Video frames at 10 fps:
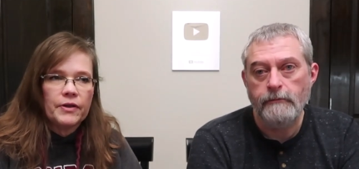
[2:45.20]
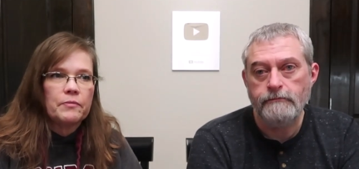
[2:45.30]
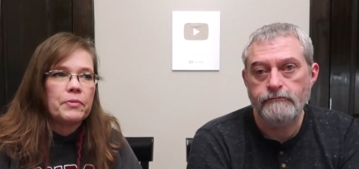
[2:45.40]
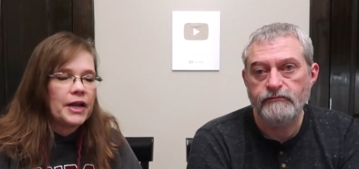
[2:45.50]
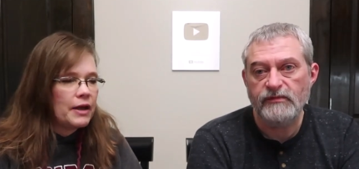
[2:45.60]
Speaker 1: of it,
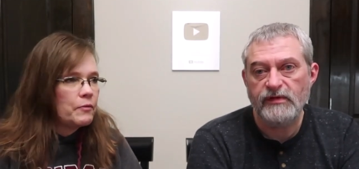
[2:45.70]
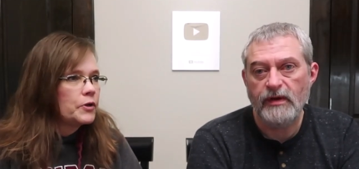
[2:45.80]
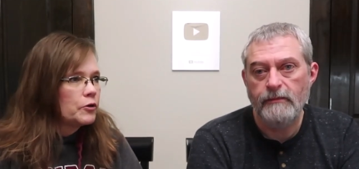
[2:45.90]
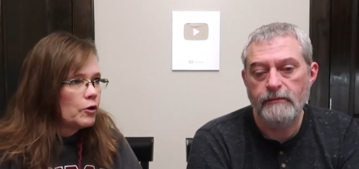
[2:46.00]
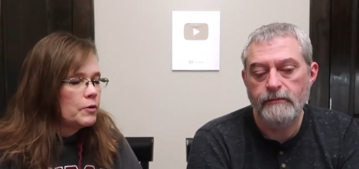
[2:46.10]
mm-hmm. but I would
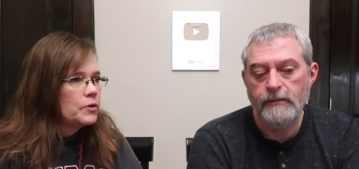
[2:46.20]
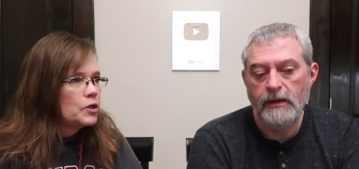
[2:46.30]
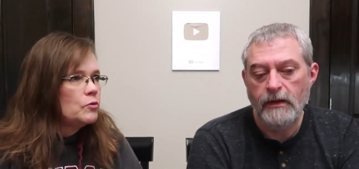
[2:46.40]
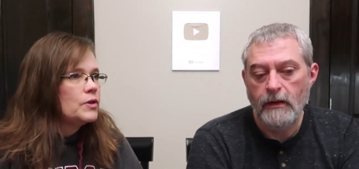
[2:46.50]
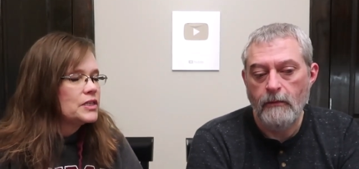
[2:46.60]
agree with
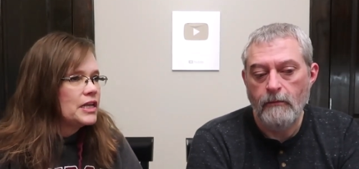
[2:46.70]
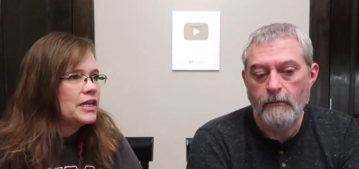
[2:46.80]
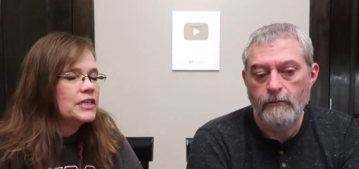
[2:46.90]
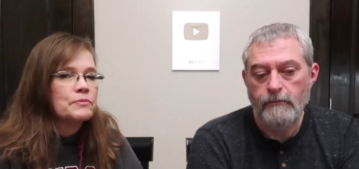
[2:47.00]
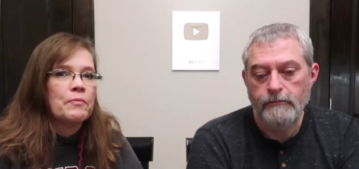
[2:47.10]
you. it, it
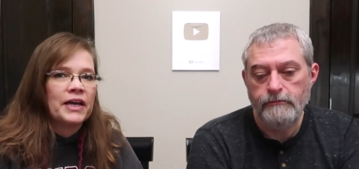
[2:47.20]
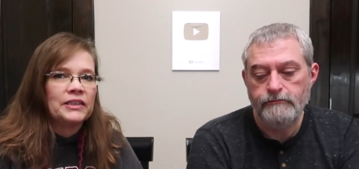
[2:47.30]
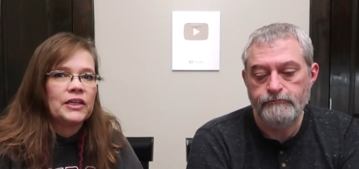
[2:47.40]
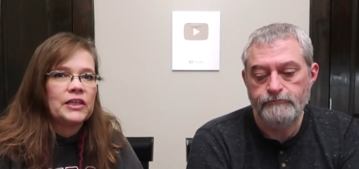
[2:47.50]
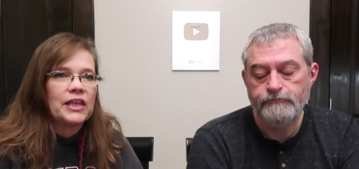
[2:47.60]
is
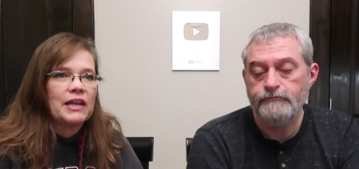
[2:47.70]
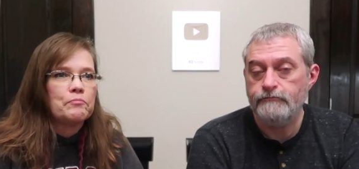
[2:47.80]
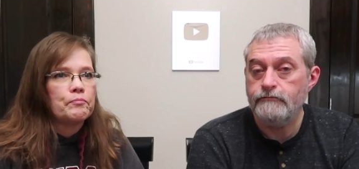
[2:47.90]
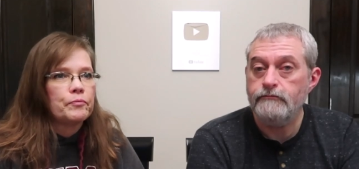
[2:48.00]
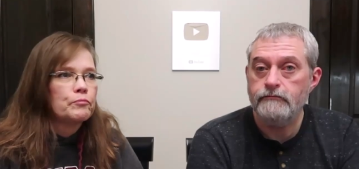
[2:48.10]
mainly
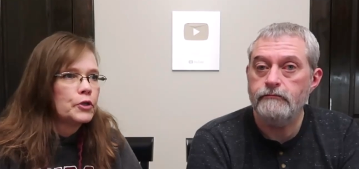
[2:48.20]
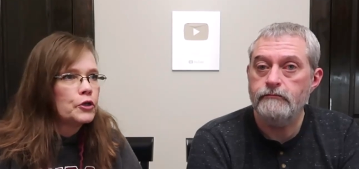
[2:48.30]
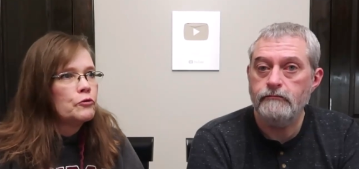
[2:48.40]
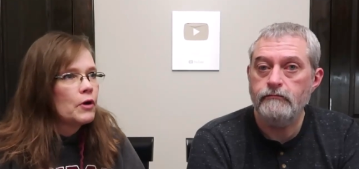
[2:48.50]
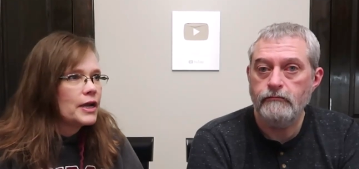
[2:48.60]
that
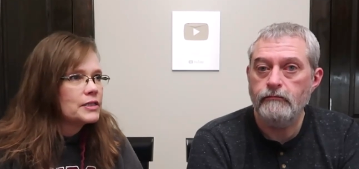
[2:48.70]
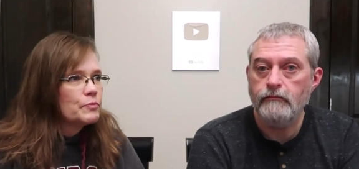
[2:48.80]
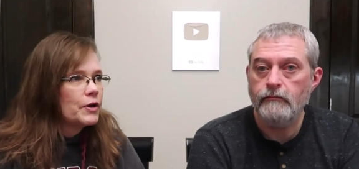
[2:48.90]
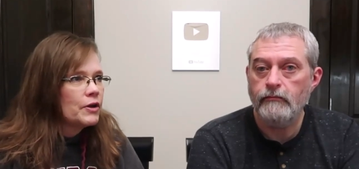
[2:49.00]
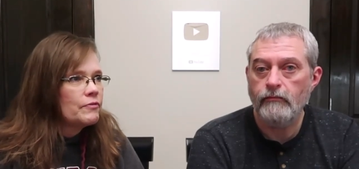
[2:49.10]
blue
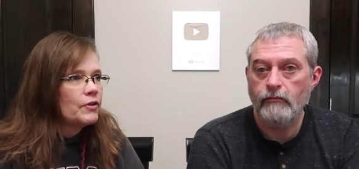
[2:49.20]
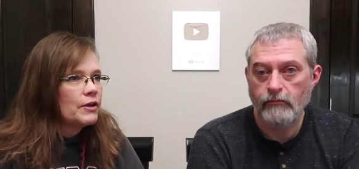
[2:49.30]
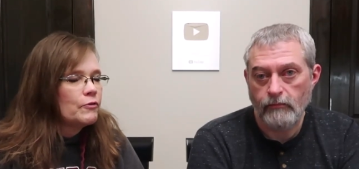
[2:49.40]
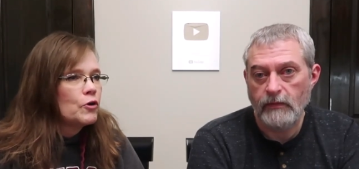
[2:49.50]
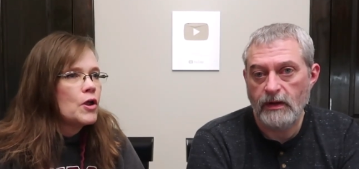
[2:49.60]
raspberry
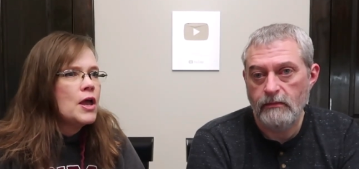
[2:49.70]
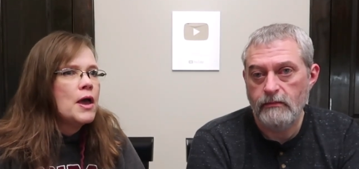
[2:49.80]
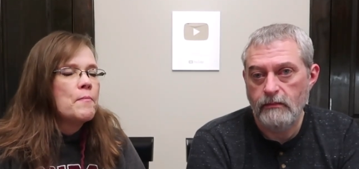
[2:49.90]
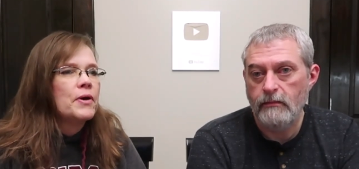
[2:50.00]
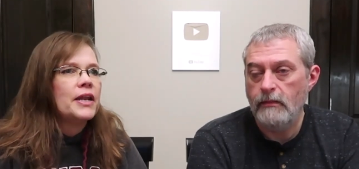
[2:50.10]
flavor, yeah.
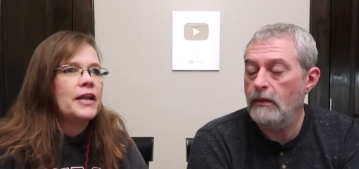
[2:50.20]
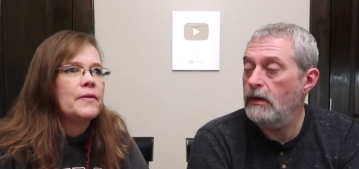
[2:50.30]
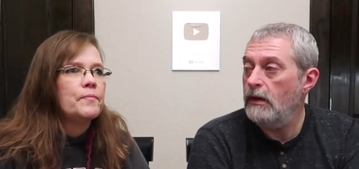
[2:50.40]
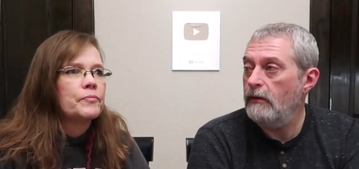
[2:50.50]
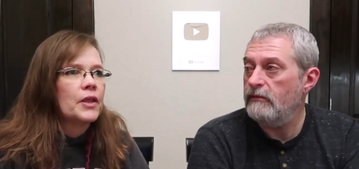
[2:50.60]
but it.
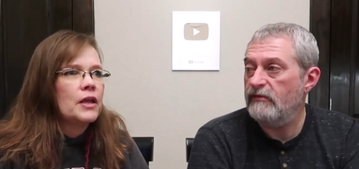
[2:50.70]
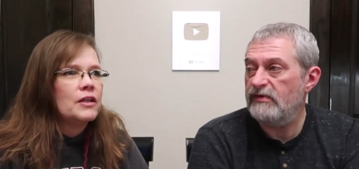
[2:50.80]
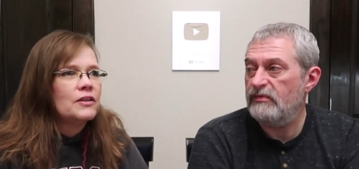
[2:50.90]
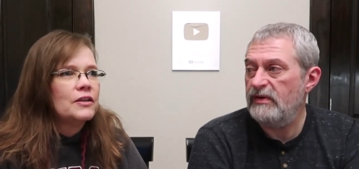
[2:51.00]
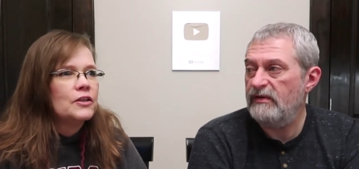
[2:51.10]
Speaker 2: It's very
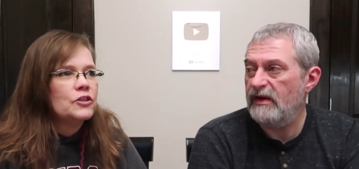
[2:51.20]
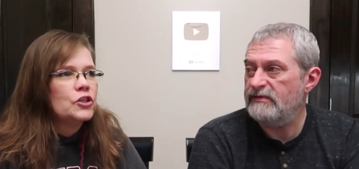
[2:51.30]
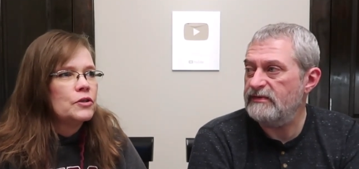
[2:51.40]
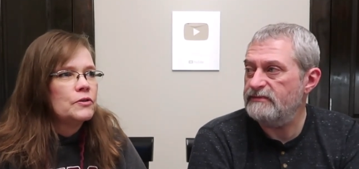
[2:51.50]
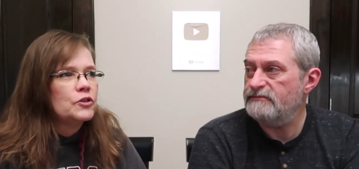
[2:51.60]
sweet
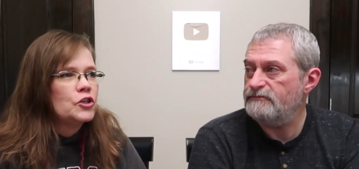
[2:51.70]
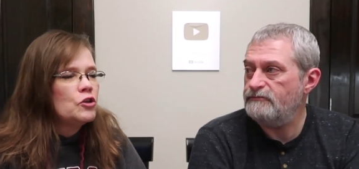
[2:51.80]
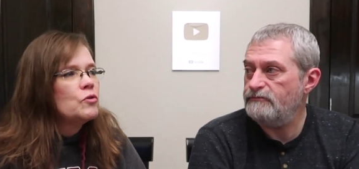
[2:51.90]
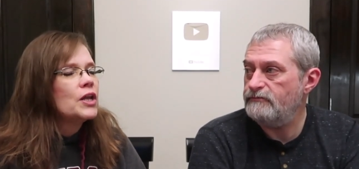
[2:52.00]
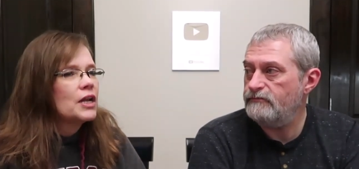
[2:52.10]
tasting.
Speaker 1: Do
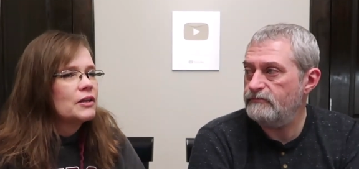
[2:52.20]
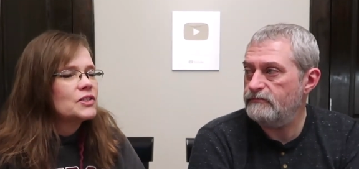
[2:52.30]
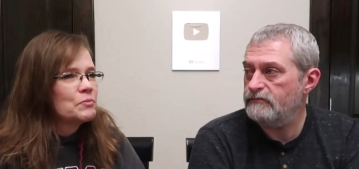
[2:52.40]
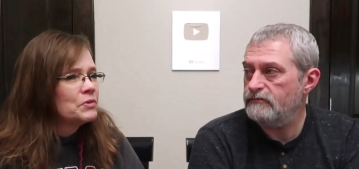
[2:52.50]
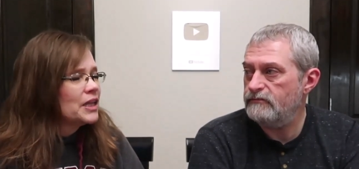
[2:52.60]
you get a, uh,
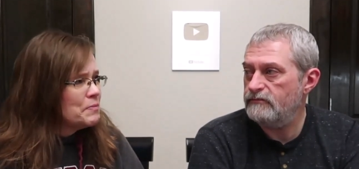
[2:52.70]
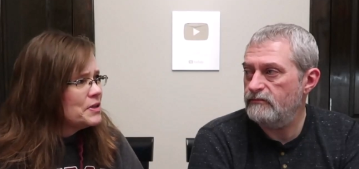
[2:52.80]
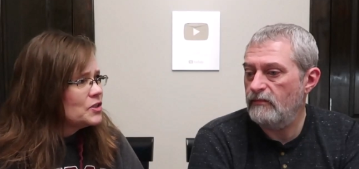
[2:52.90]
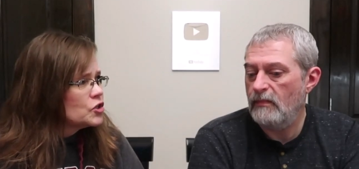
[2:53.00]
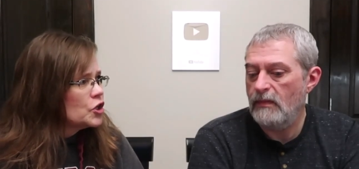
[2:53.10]
some
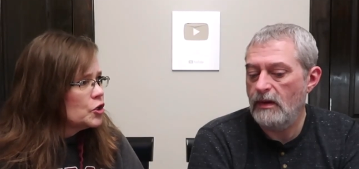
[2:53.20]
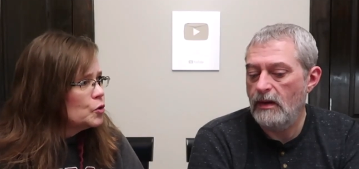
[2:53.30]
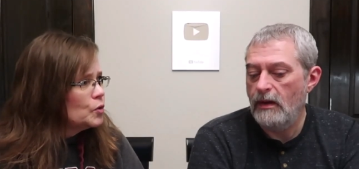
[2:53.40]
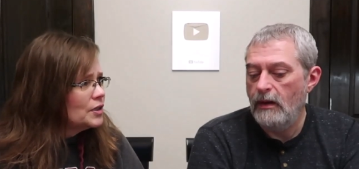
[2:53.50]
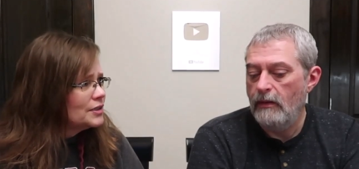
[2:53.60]
lemon
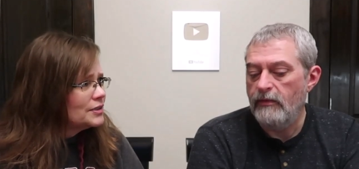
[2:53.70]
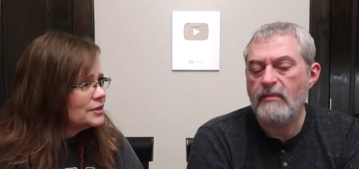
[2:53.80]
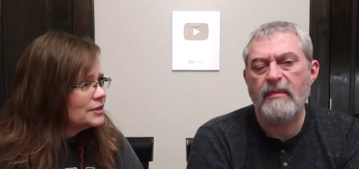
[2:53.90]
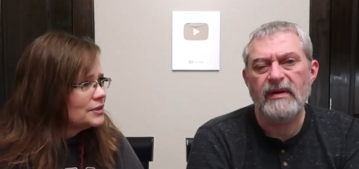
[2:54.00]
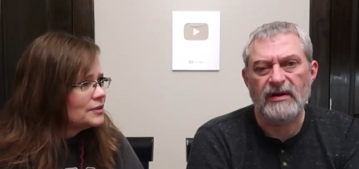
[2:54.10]
too? There
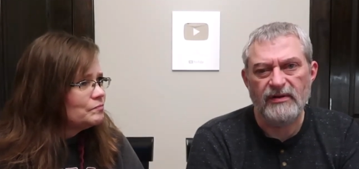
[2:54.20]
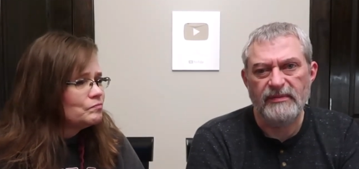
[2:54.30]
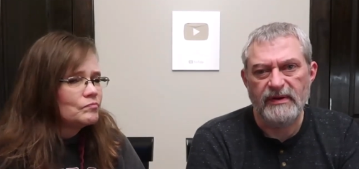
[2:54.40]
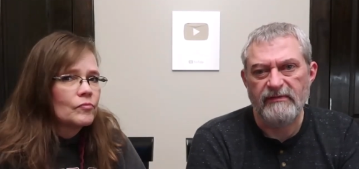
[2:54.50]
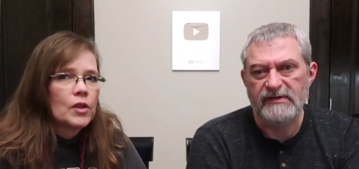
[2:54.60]
might be a
Speaker 2: little
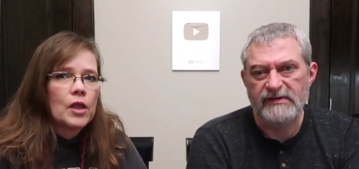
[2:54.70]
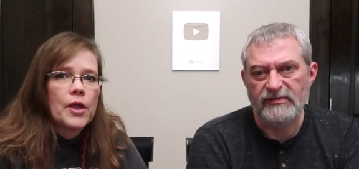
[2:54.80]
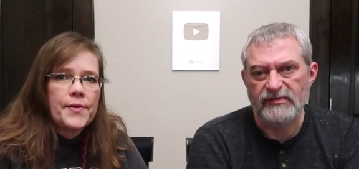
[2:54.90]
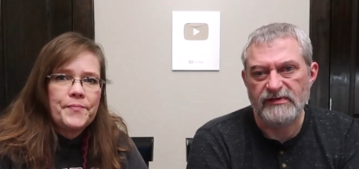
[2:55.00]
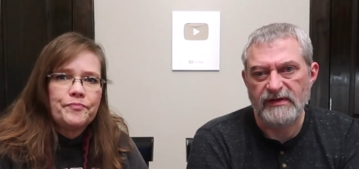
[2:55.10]
bit of a
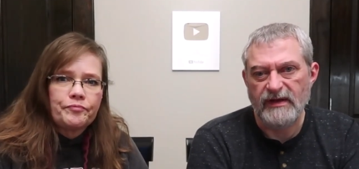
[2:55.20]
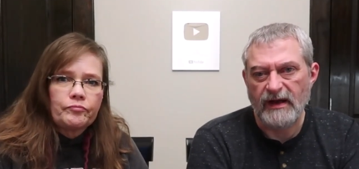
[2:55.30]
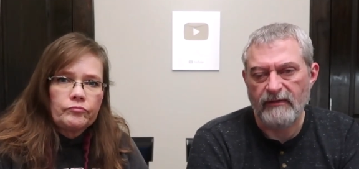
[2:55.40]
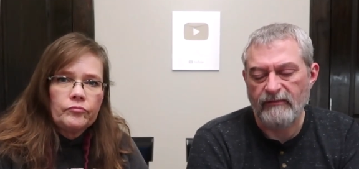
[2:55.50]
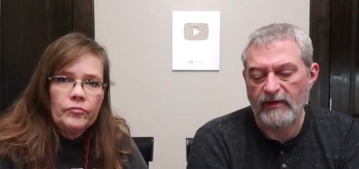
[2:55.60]
citrusy
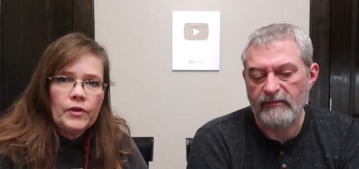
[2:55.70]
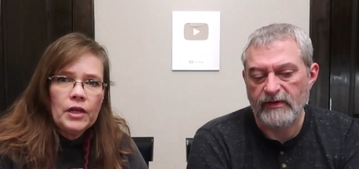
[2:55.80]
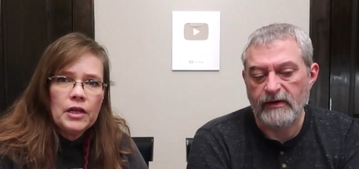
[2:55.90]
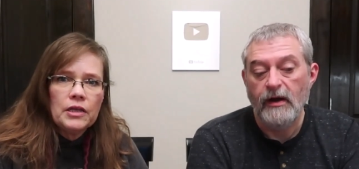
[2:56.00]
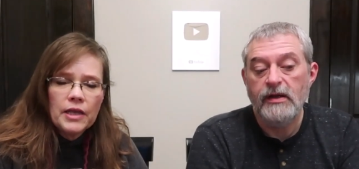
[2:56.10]
kind of flavor
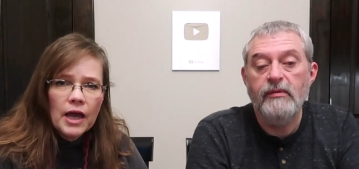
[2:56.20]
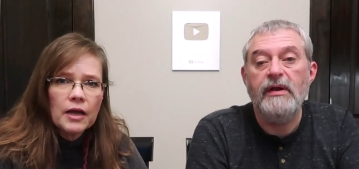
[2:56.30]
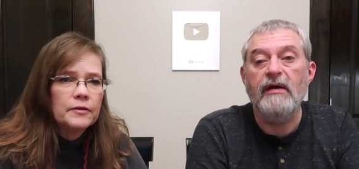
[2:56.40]
there. Yeah. You would